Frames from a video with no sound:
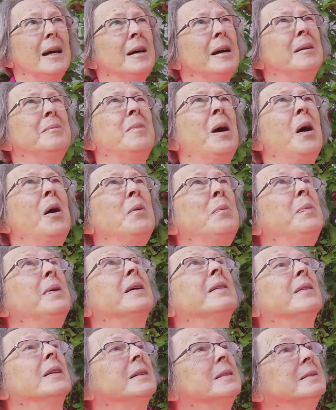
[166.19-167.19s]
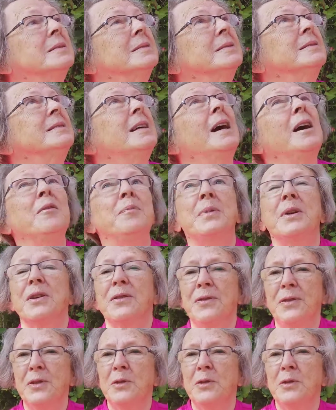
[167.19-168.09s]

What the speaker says: I'm hoping that, there have been a